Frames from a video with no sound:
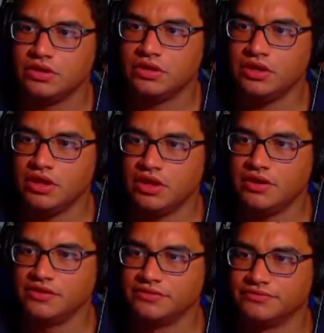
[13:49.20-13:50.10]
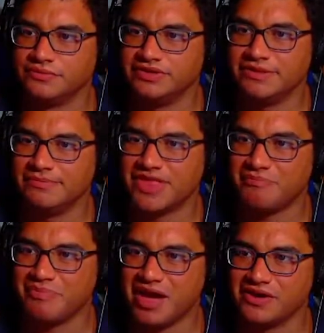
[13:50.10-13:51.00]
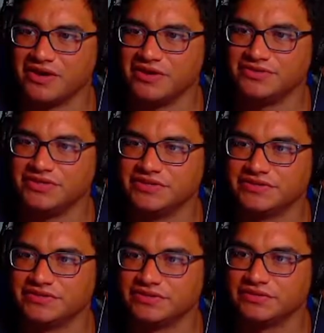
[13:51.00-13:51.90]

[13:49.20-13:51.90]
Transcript: And what is up with that background? Jeez.